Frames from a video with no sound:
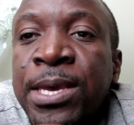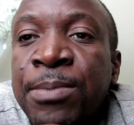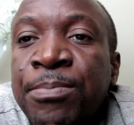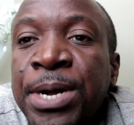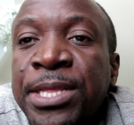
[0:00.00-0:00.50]

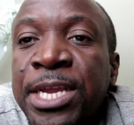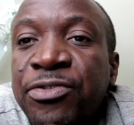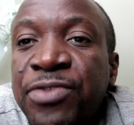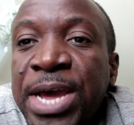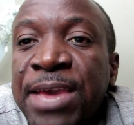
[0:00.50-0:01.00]
but they
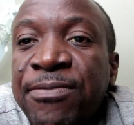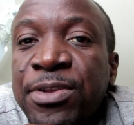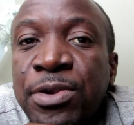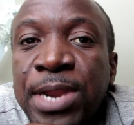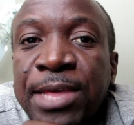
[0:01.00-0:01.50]
drive
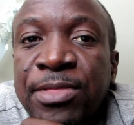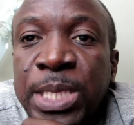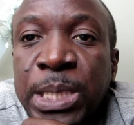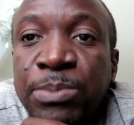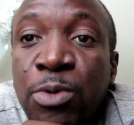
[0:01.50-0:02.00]
you know like
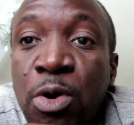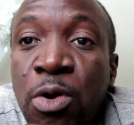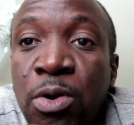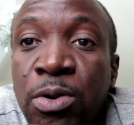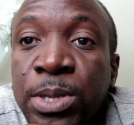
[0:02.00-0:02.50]
the
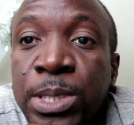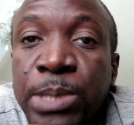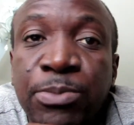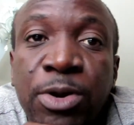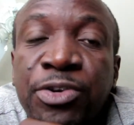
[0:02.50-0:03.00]
small
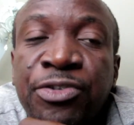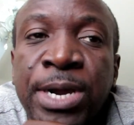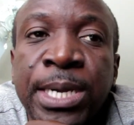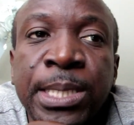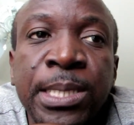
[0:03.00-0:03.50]
small
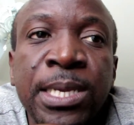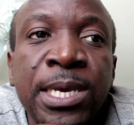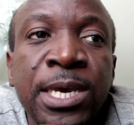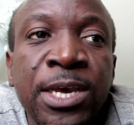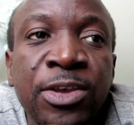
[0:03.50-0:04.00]
trucks
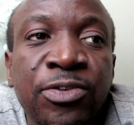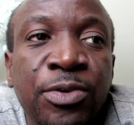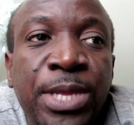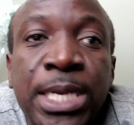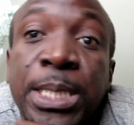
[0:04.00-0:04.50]

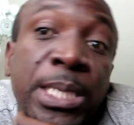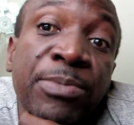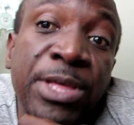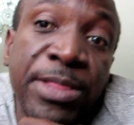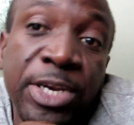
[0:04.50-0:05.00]
so that is
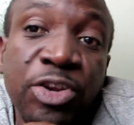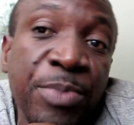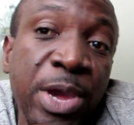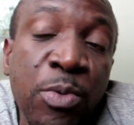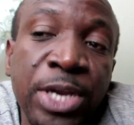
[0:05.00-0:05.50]
something that you
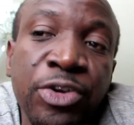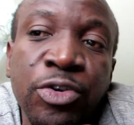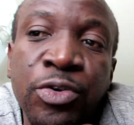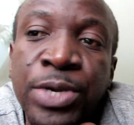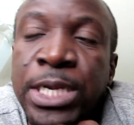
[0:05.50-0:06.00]
may want
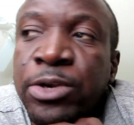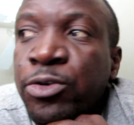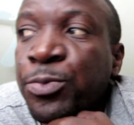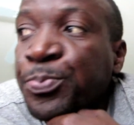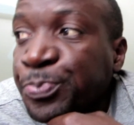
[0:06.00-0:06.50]
to look
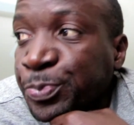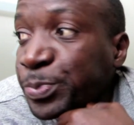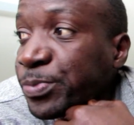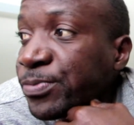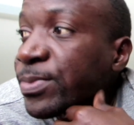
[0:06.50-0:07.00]
into
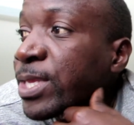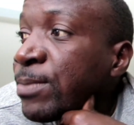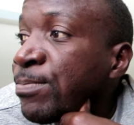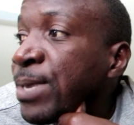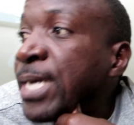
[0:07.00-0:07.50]

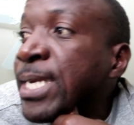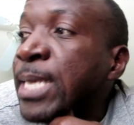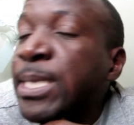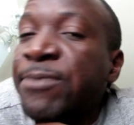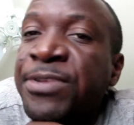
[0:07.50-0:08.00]
but
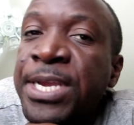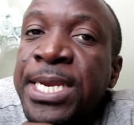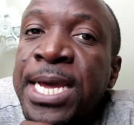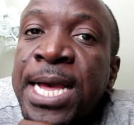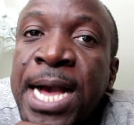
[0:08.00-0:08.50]
as I've
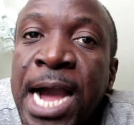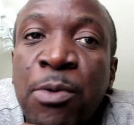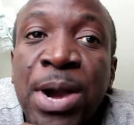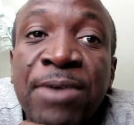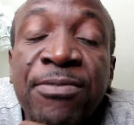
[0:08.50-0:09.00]
said I
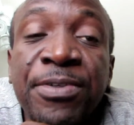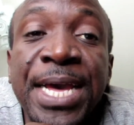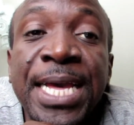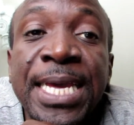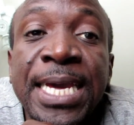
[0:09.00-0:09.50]
work for
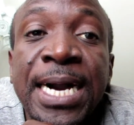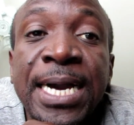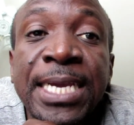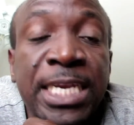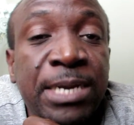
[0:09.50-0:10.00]
the
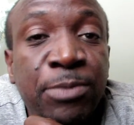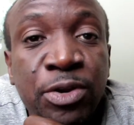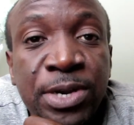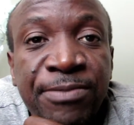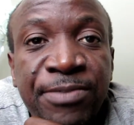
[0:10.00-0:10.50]
uh,
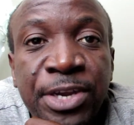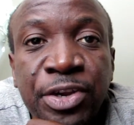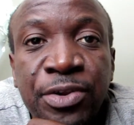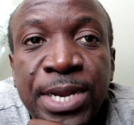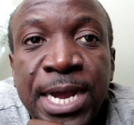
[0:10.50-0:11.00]
intermodal
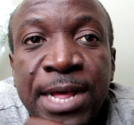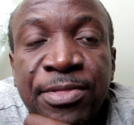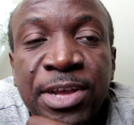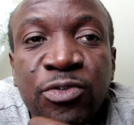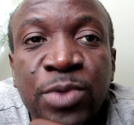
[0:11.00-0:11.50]
division and
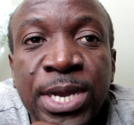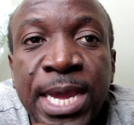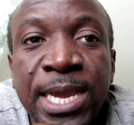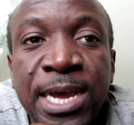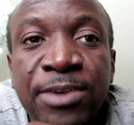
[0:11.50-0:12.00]
that's what
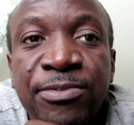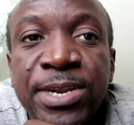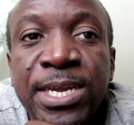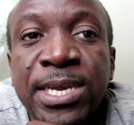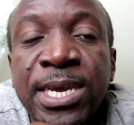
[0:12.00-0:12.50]
I can
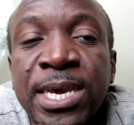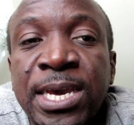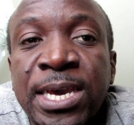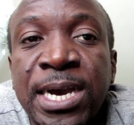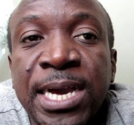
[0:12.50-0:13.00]
really
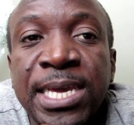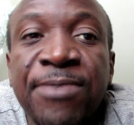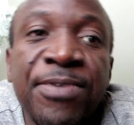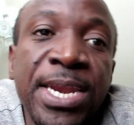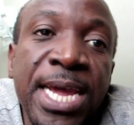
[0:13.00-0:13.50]
uh,
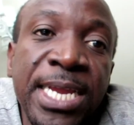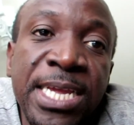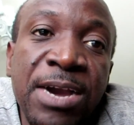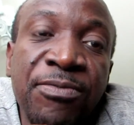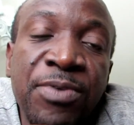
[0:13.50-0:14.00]
give you an
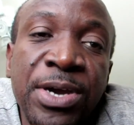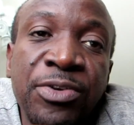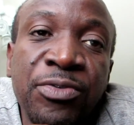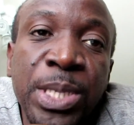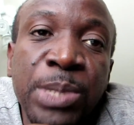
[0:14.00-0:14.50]
idea of
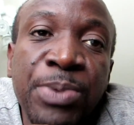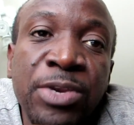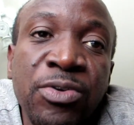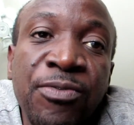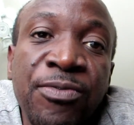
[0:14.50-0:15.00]
what to
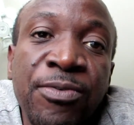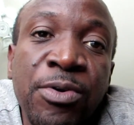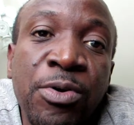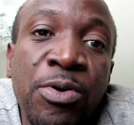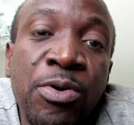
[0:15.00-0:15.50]
expect of
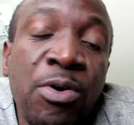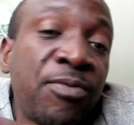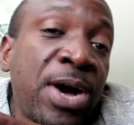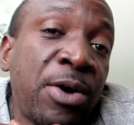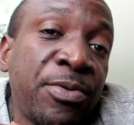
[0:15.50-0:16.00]
or
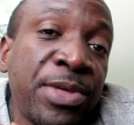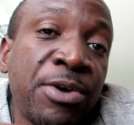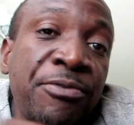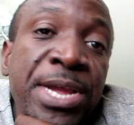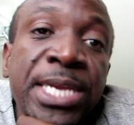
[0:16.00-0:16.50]
of how the
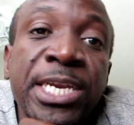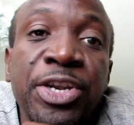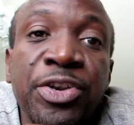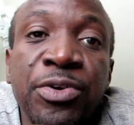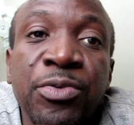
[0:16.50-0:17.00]

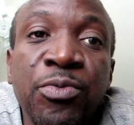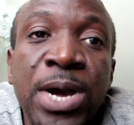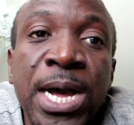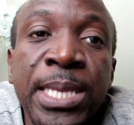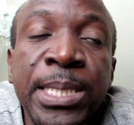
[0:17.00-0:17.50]
orientation
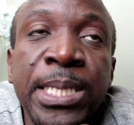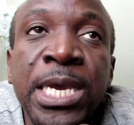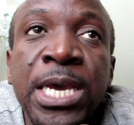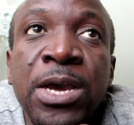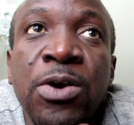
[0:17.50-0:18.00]
was
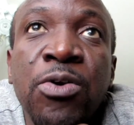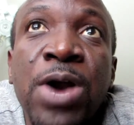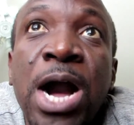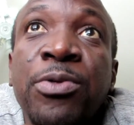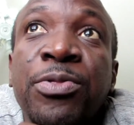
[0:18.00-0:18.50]

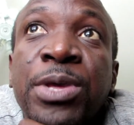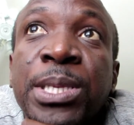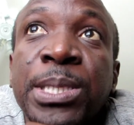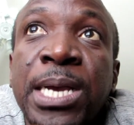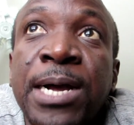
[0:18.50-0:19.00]
or how
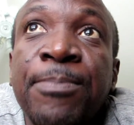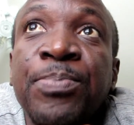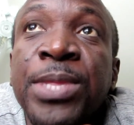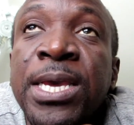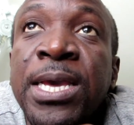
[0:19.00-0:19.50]
things are
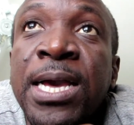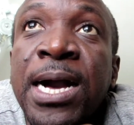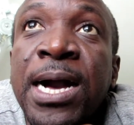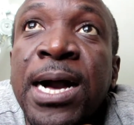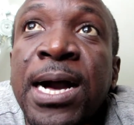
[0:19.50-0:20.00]

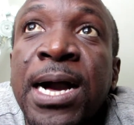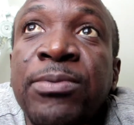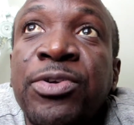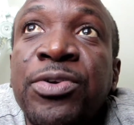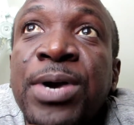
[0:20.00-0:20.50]
uh,
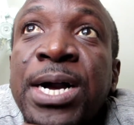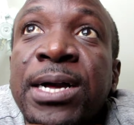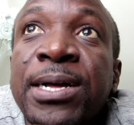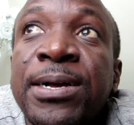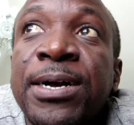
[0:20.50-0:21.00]
I'm
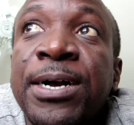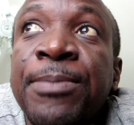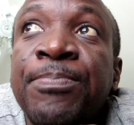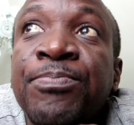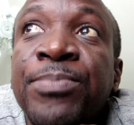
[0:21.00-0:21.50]
sure
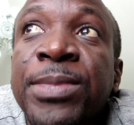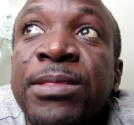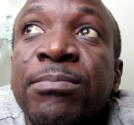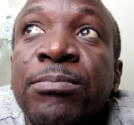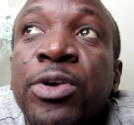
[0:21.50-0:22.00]
um,
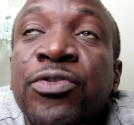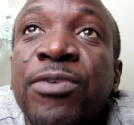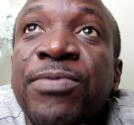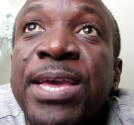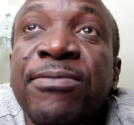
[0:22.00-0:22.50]
most
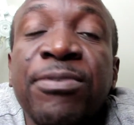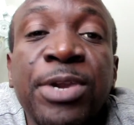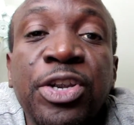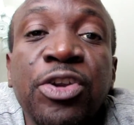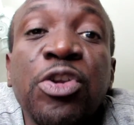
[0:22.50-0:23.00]
of the
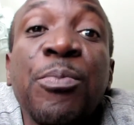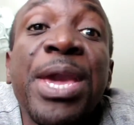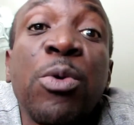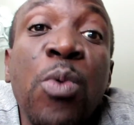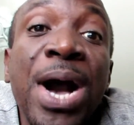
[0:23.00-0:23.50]
information you
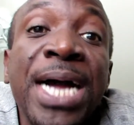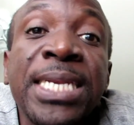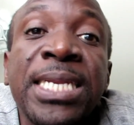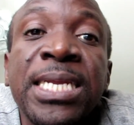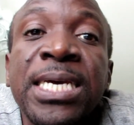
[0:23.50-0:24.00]
may
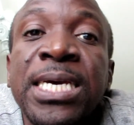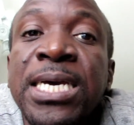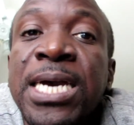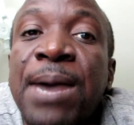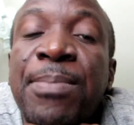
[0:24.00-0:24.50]
want
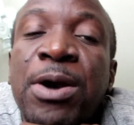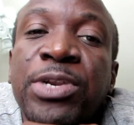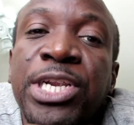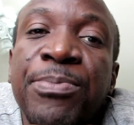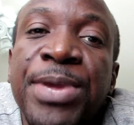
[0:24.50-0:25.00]

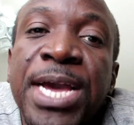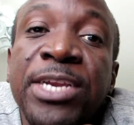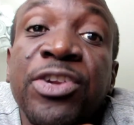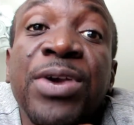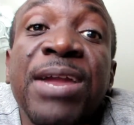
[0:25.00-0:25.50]
about JB
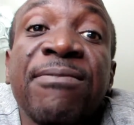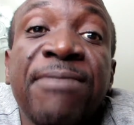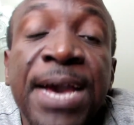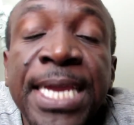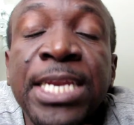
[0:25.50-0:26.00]
Hunt you can
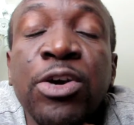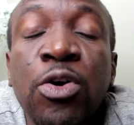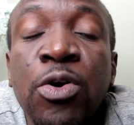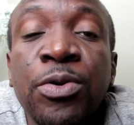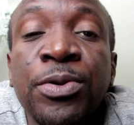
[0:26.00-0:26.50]
find
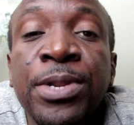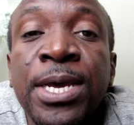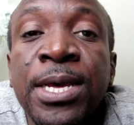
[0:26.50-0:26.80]
on